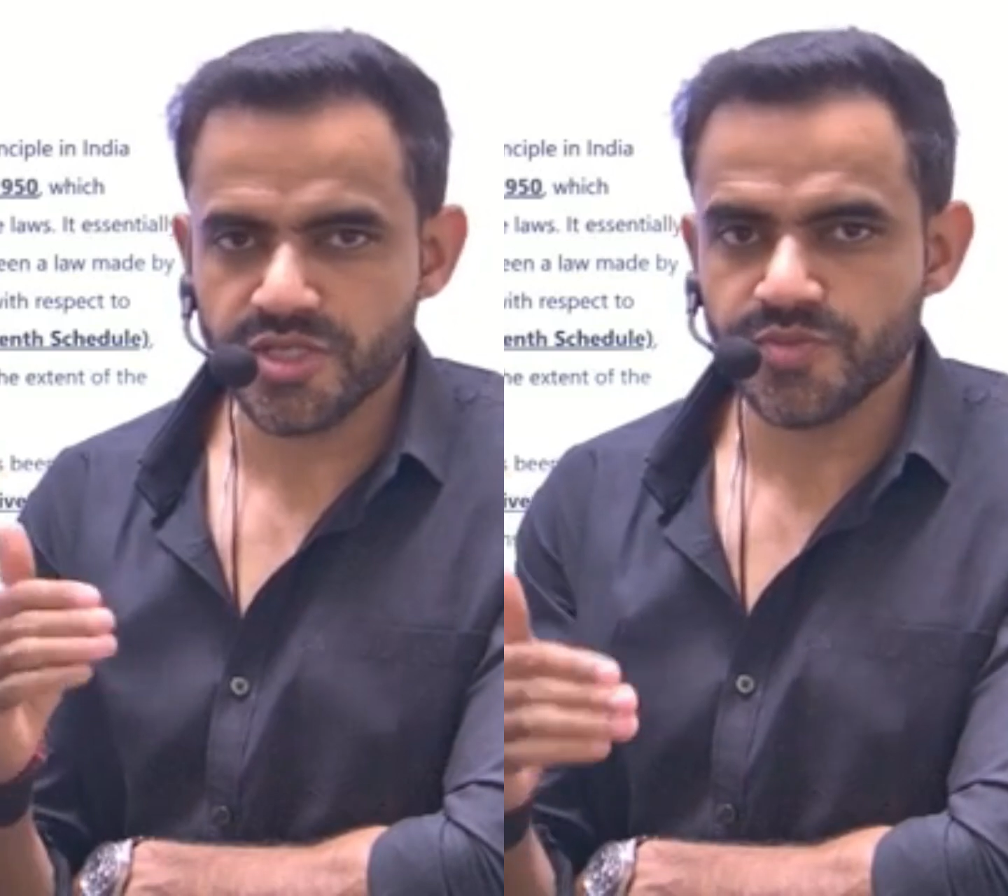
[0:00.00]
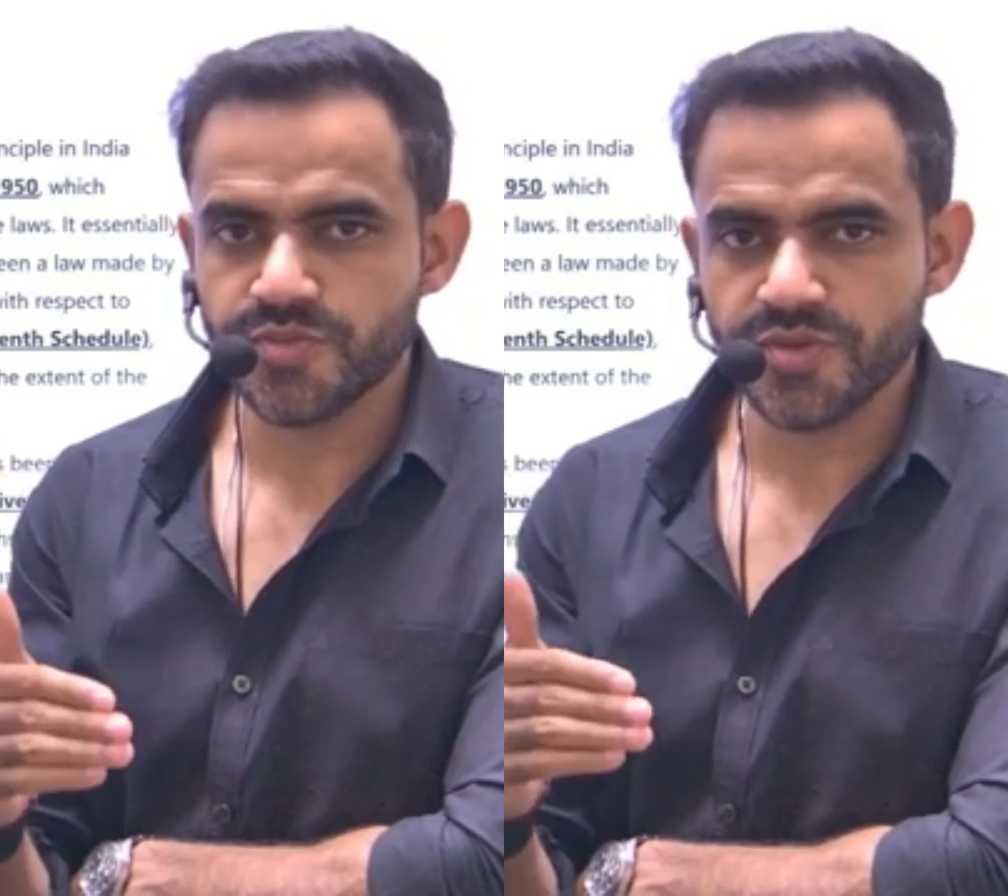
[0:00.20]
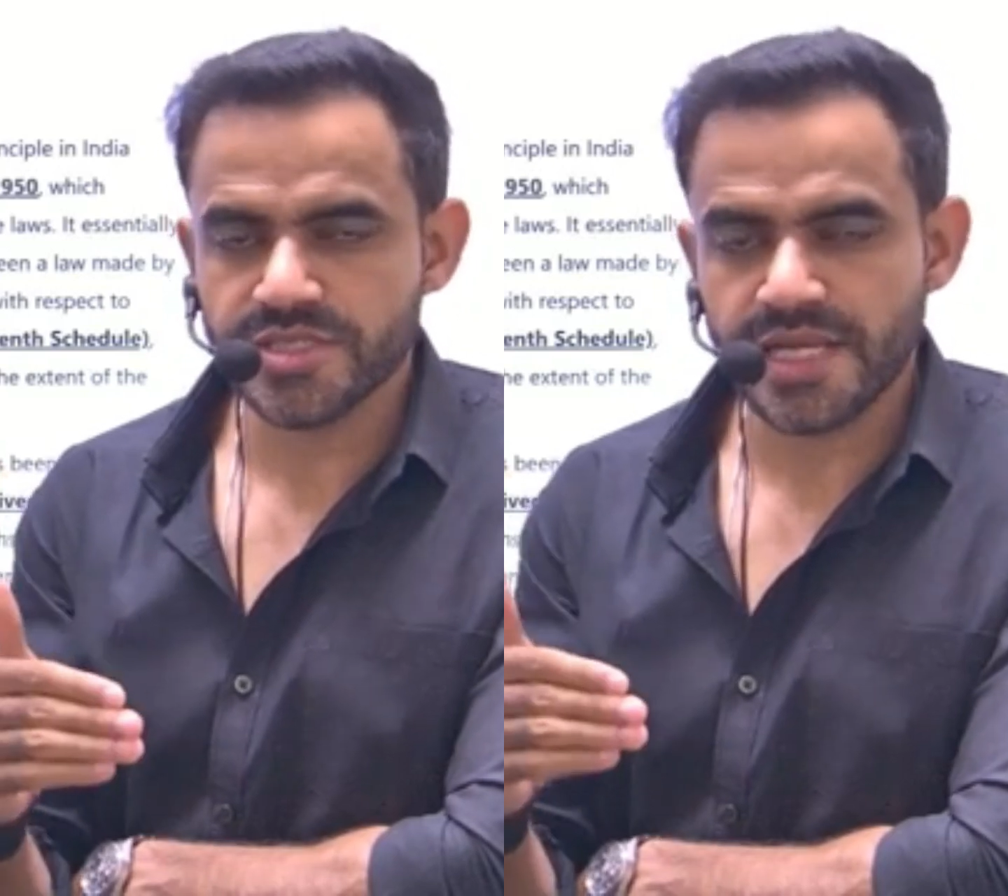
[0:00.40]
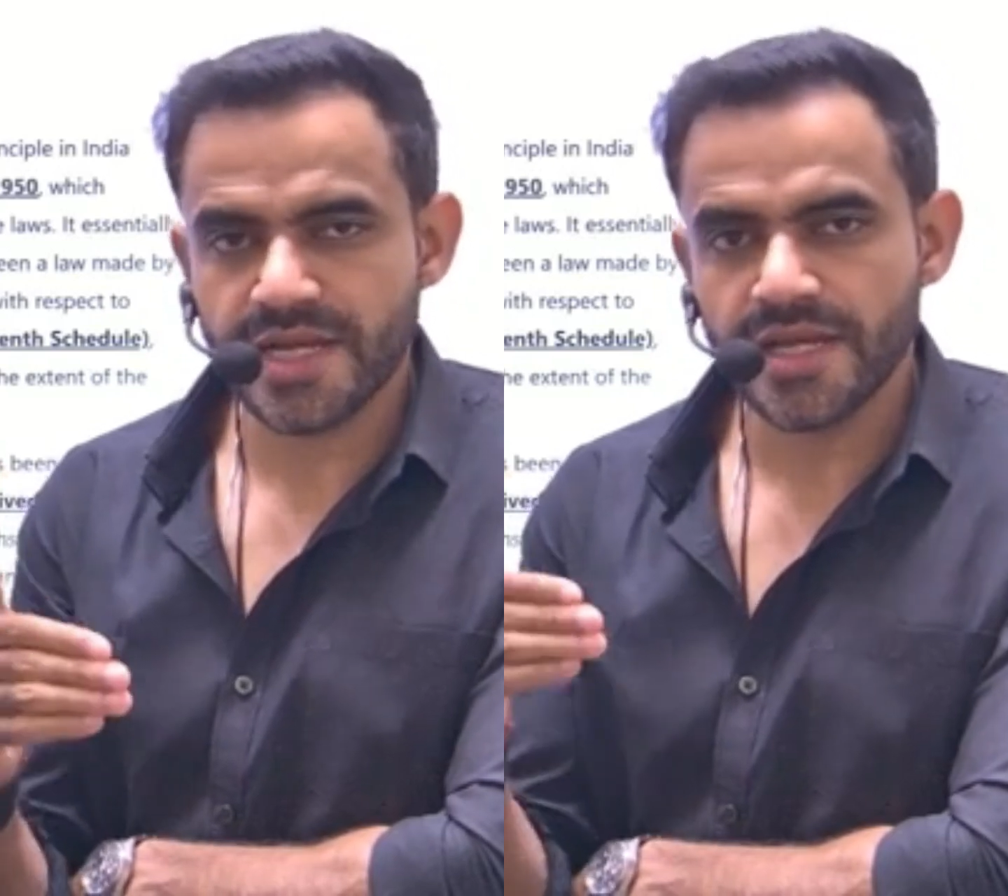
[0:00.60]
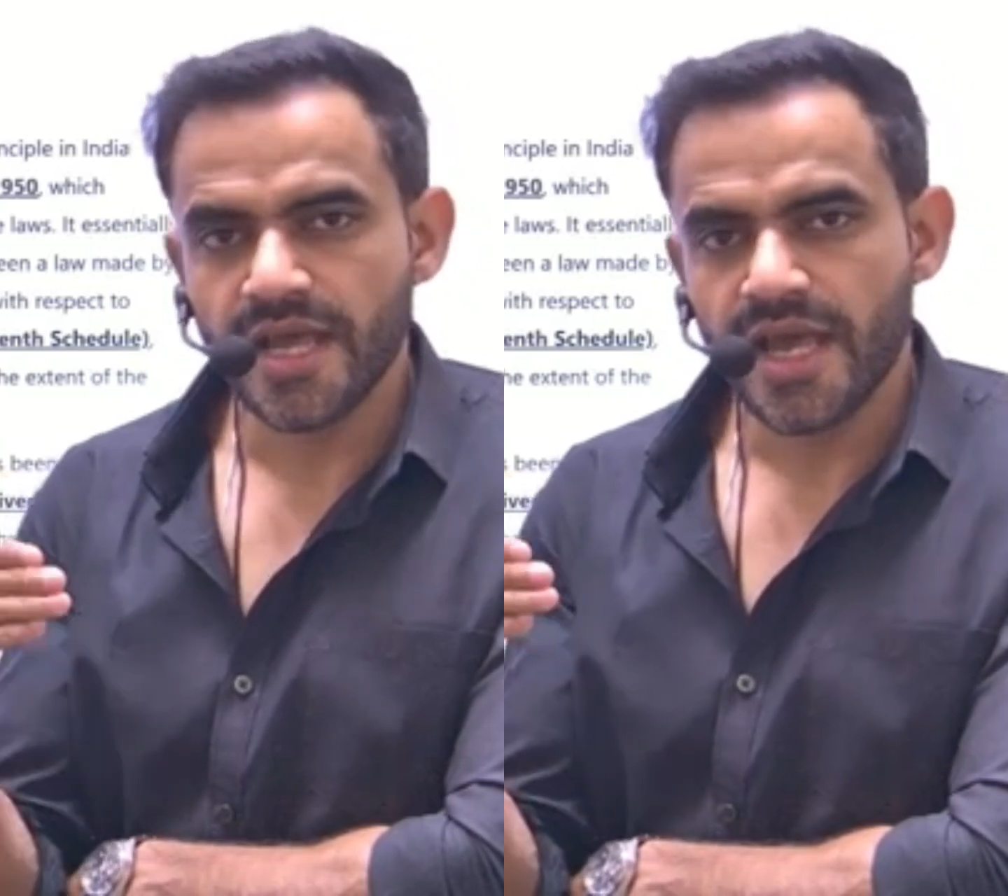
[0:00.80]
Dispute is
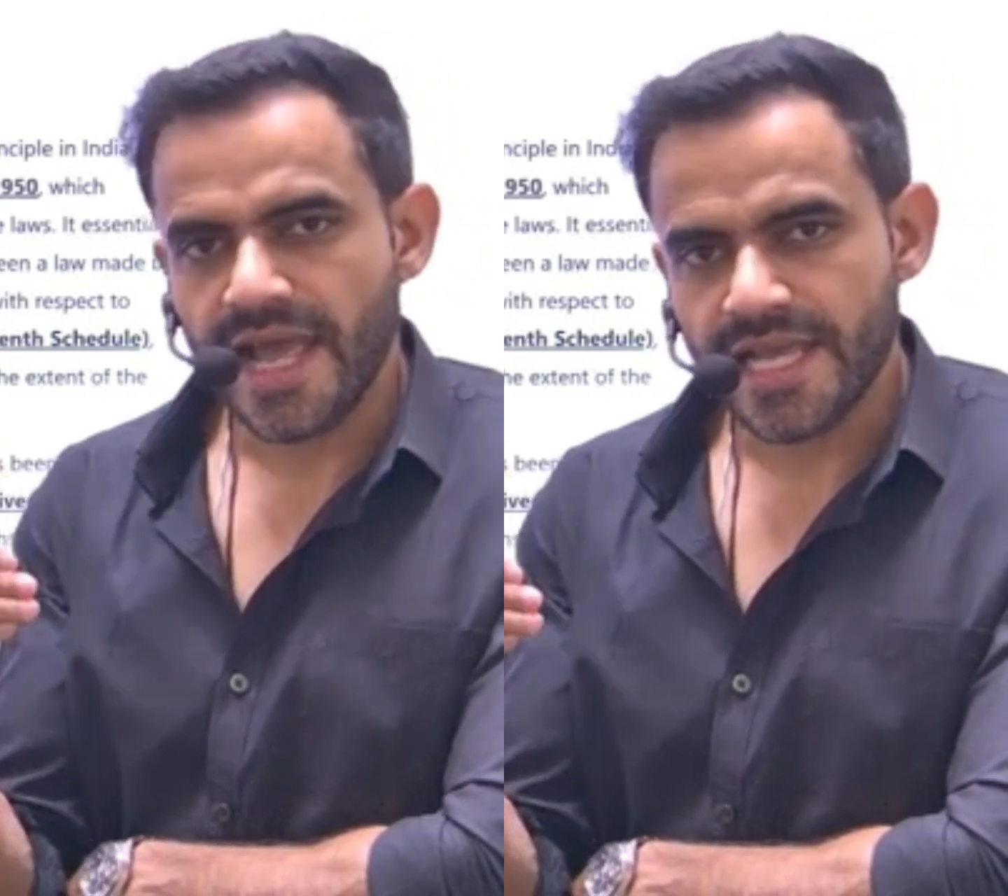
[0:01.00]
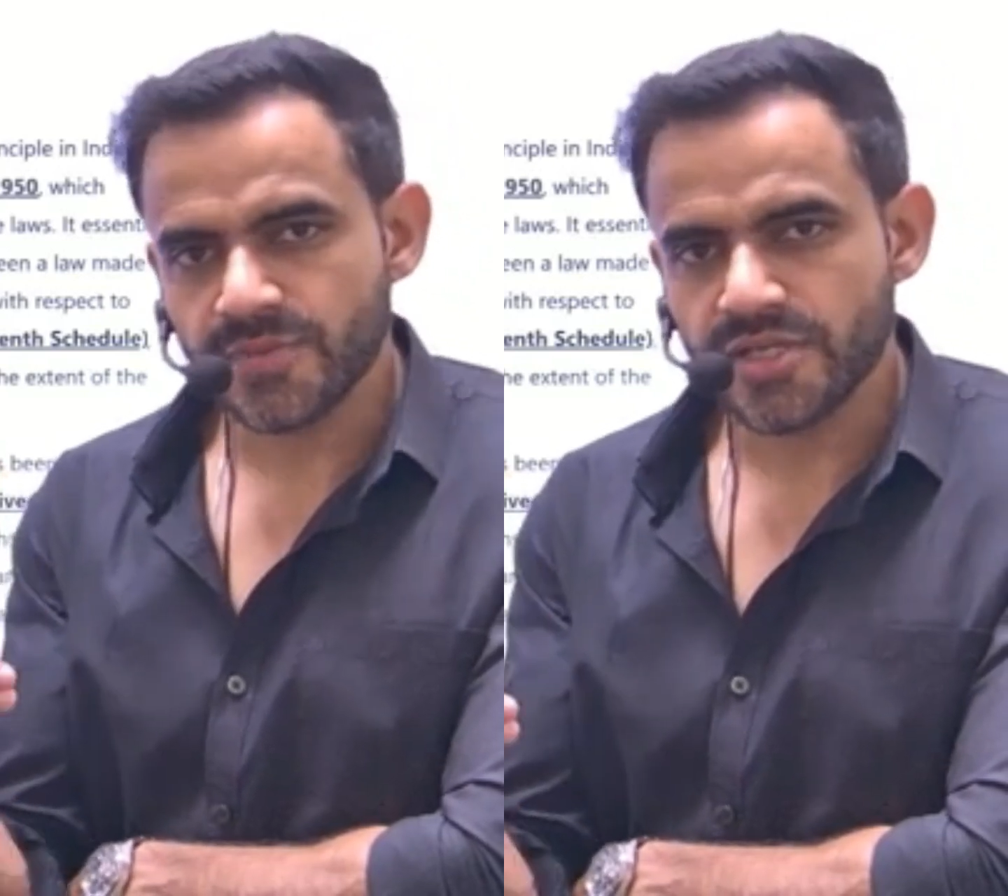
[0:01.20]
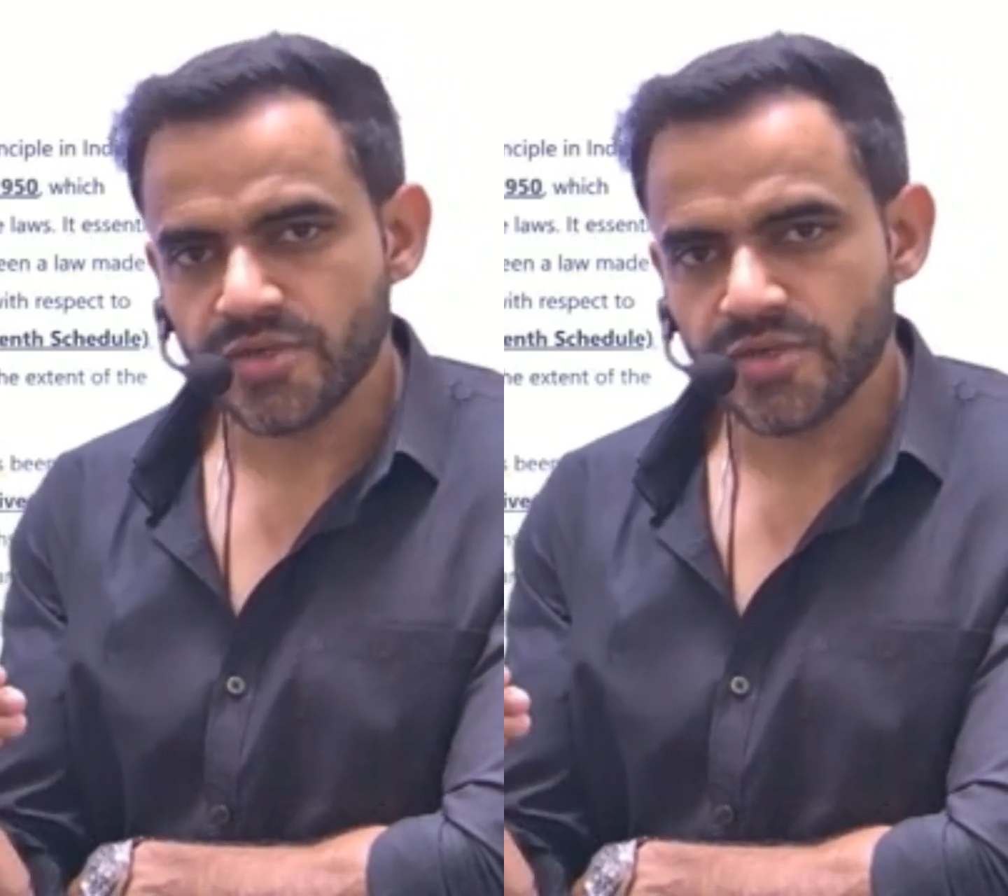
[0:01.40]
that as per